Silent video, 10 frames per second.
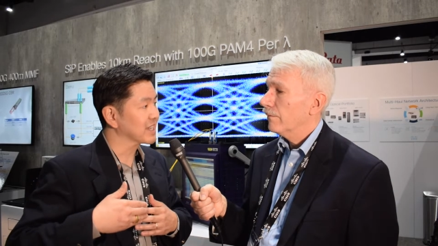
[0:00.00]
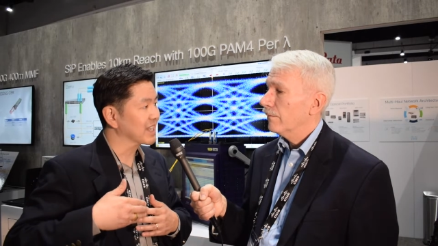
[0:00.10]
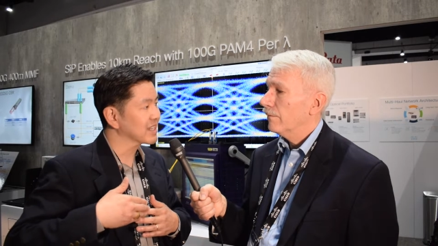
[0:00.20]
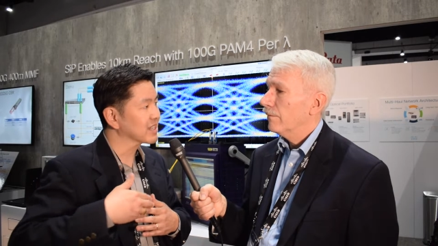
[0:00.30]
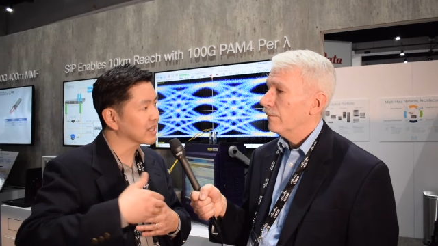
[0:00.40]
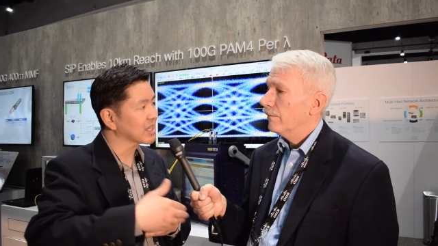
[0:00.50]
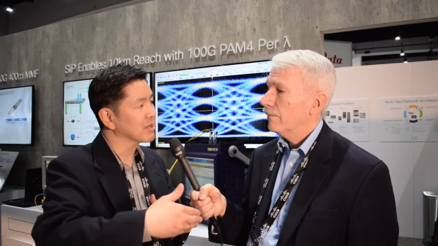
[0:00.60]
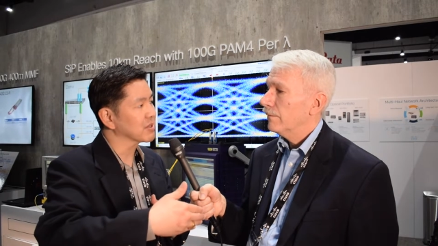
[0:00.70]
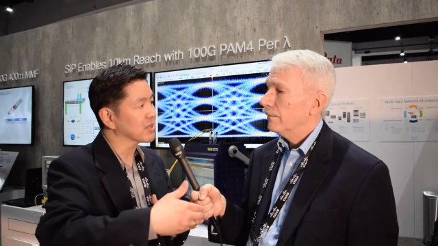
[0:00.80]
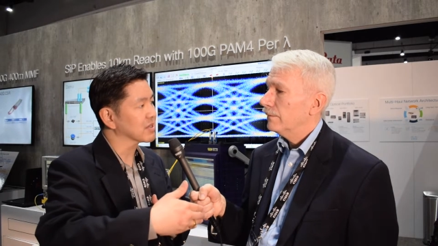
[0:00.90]
Speaker 1: ten
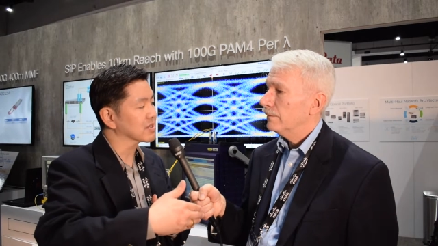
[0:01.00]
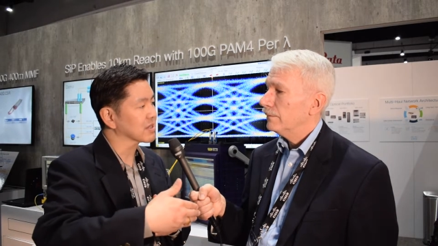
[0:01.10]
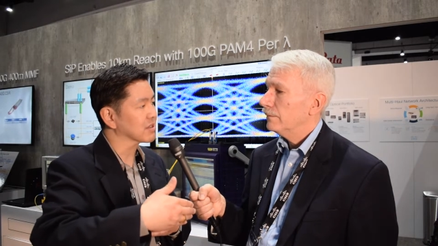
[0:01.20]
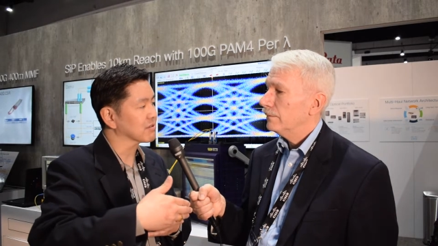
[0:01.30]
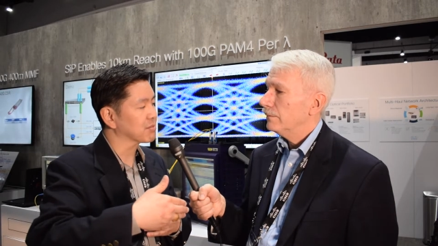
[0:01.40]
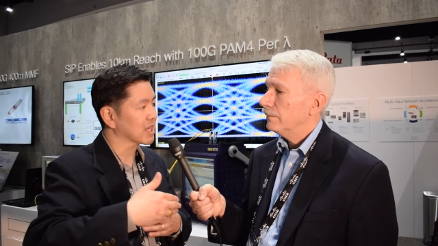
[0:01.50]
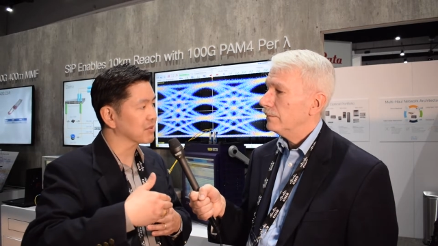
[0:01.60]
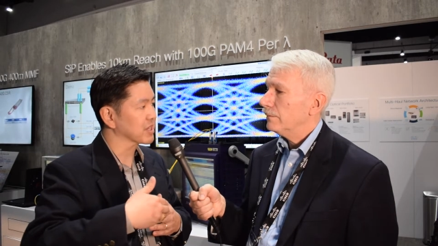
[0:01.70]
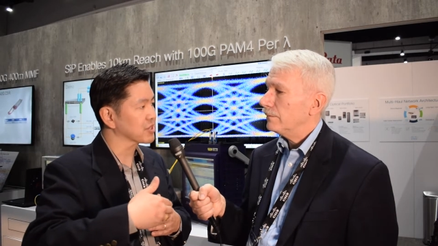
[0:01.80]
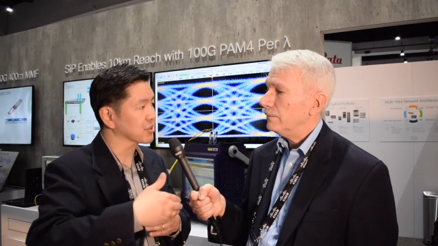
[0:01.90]
kilometers of
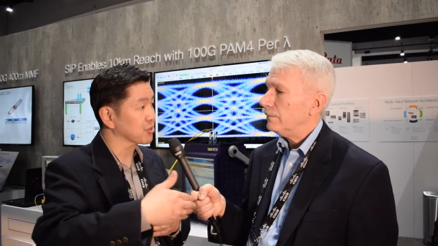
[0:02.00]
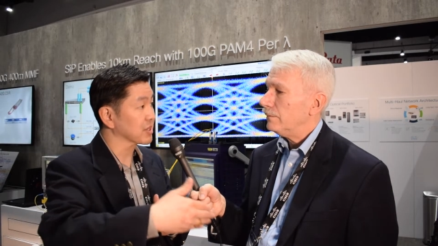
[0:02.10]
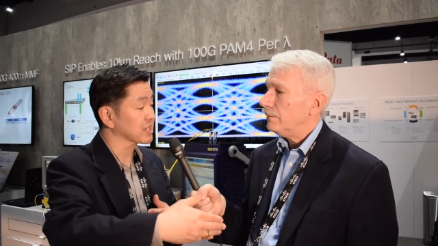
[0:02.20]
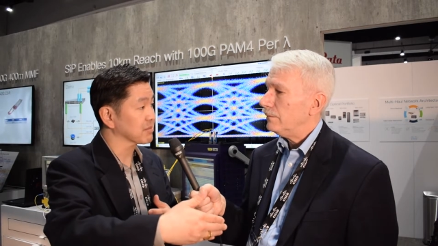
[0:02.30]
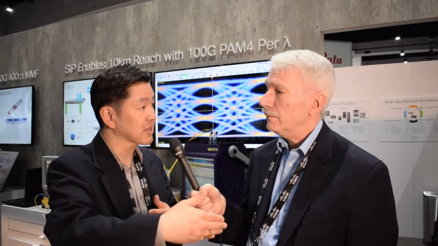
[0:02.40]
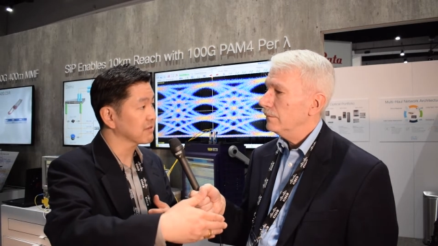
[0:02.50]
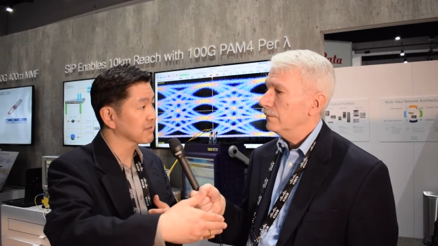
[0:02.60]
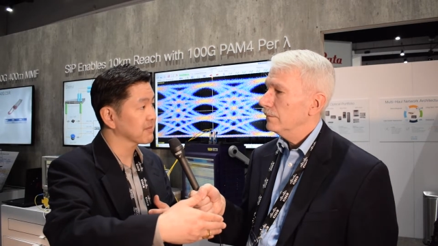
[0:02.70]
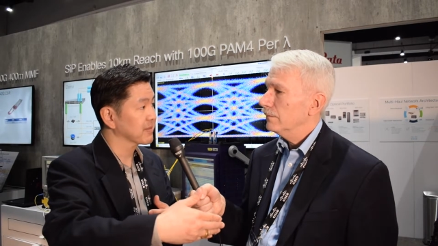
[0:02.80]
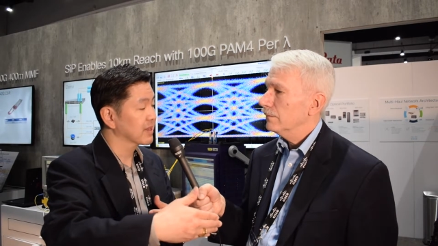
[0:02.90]
propagation through S M F,
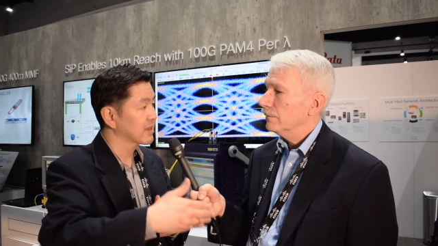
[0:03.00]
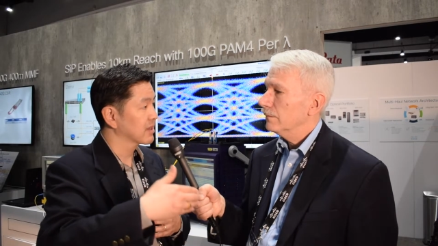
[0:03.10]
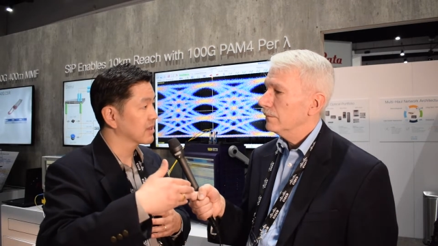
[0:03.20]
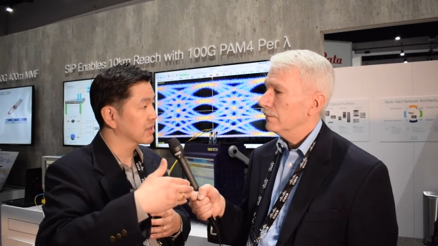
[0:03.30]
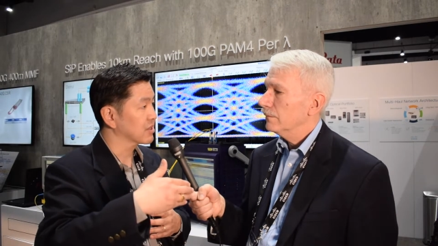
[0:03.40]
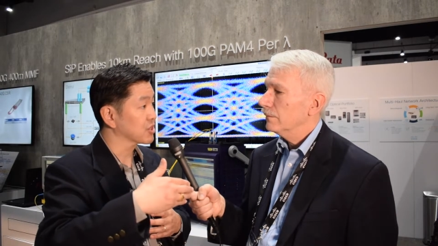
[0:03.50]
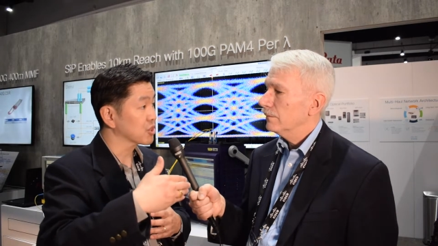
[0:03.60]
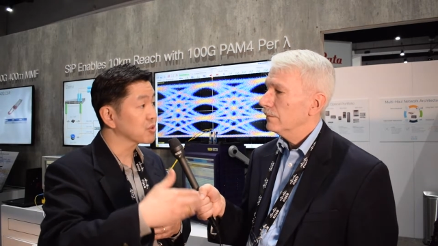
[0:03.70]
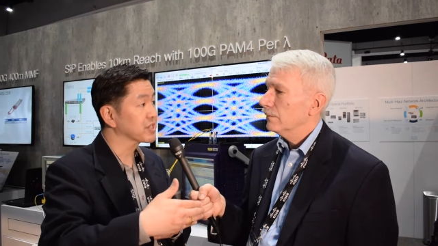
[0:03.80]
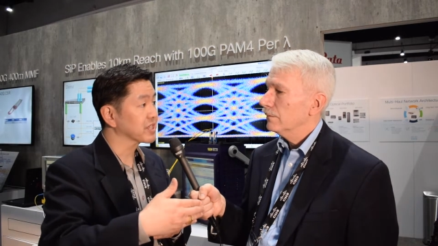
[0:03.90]
there is
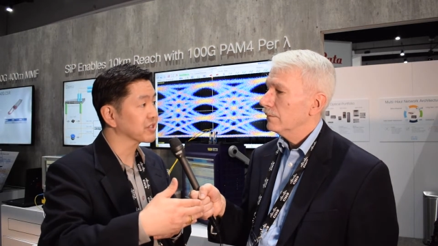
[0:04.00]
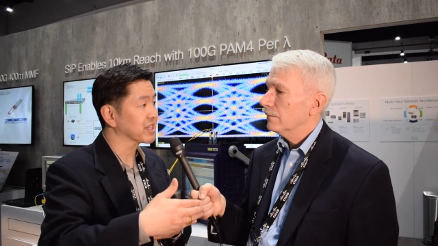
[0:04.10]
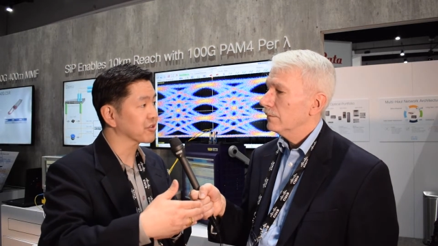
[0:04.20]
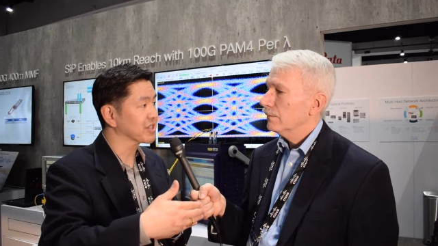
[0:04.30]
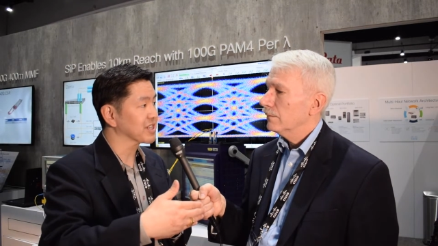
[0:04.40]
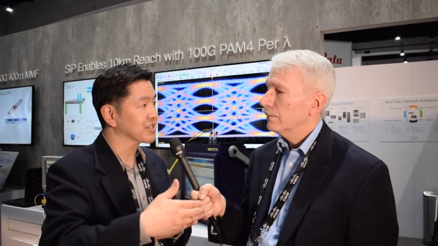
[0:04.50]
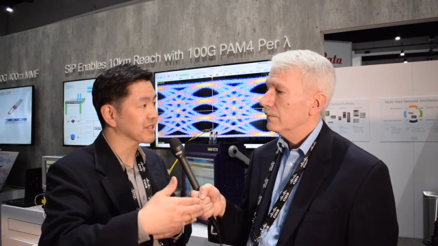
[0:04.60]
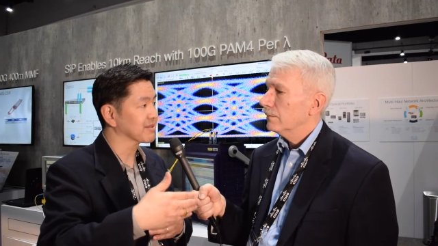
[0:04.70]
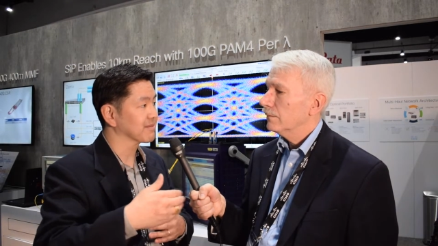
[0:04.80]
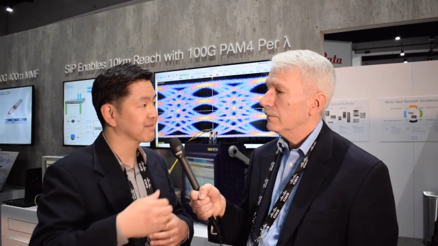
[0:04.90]
no signal
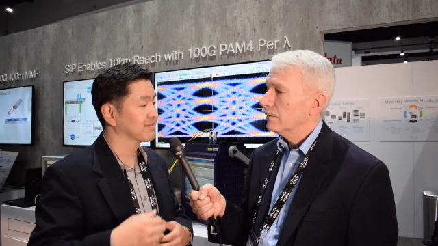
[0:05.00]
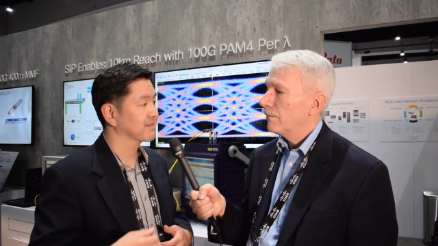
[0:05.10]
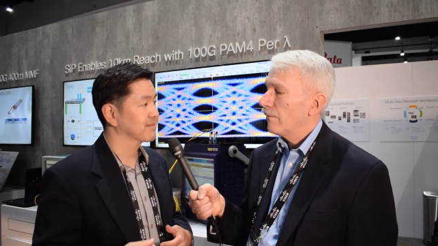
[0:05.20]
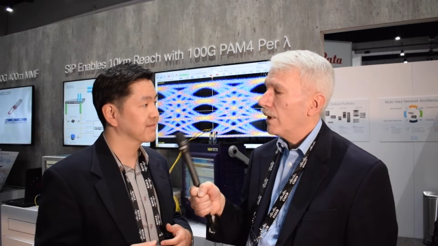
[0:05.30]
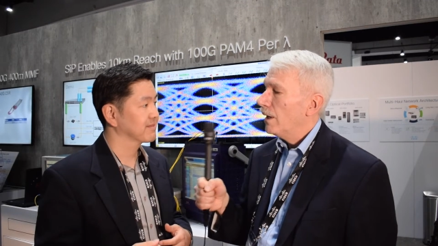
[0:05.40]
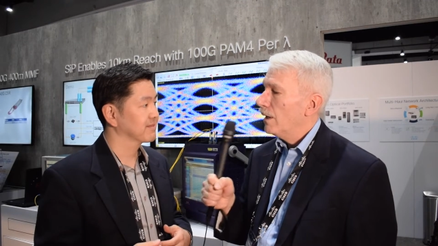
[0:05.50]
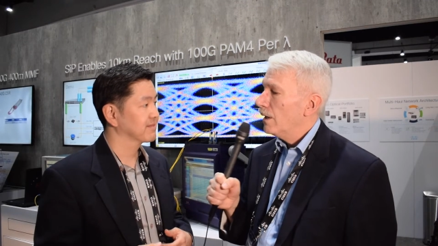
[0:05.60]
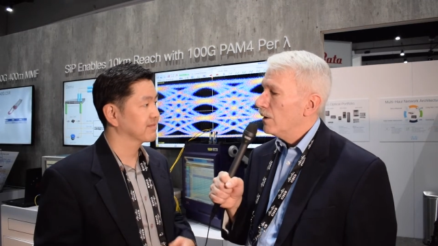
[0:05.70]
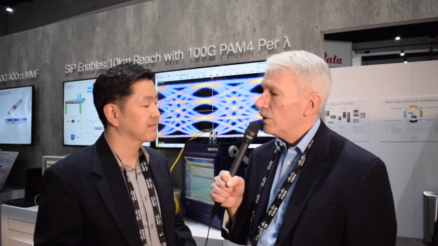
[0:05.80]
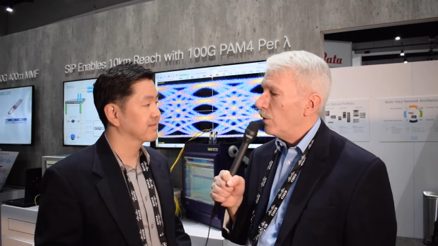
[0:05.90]
degradation.
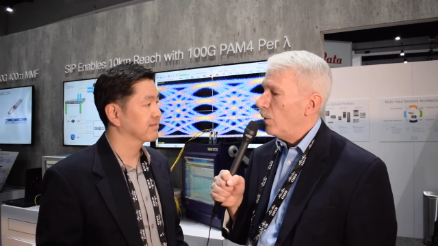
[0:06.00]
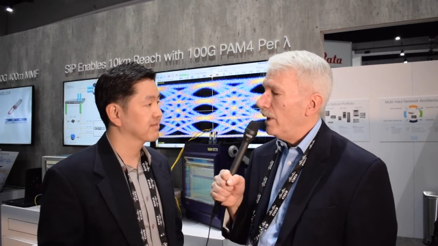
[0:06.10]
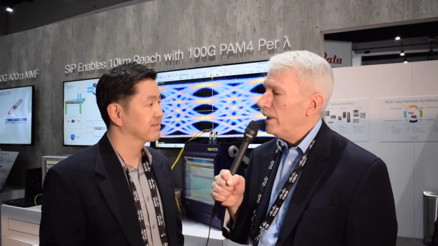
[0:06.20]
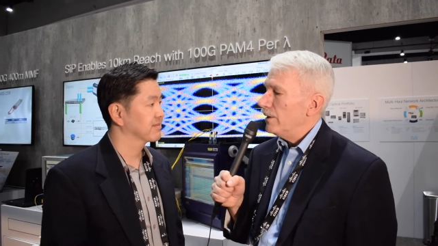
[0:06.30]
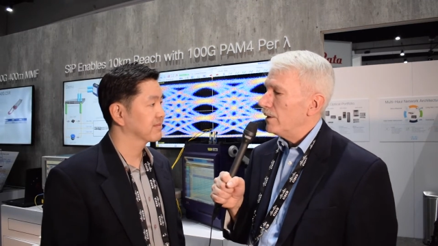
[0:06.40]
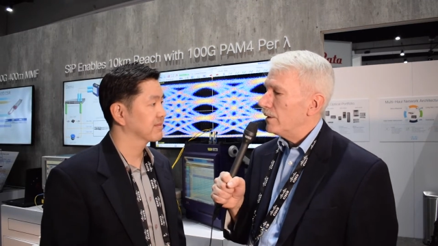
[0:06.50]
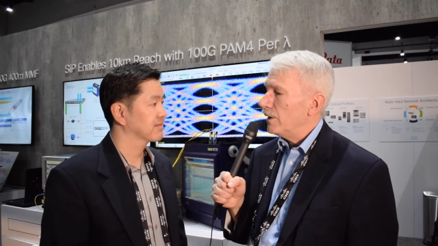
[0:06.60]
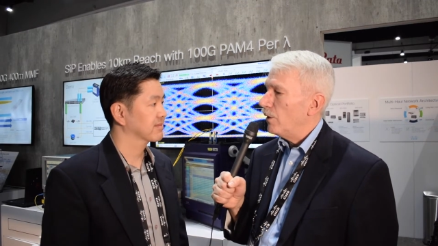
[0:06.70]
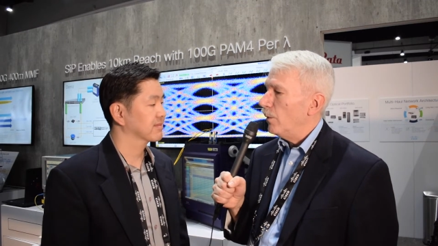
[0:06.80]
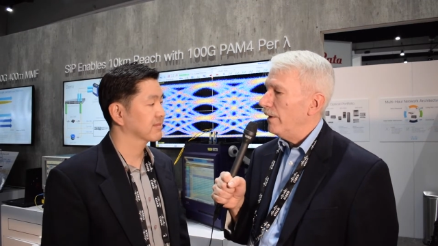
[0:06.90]
Speaker 2: So why is
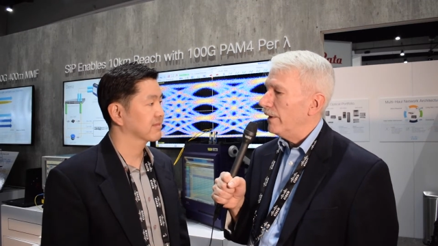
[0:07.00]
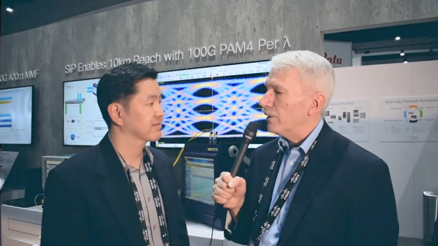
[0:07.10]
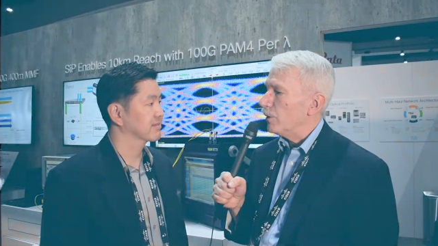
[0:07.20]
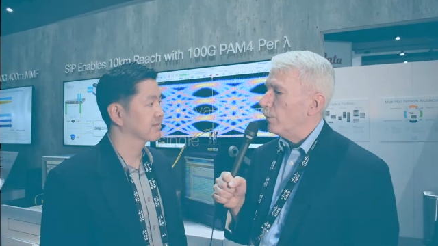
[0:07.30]
single wavelength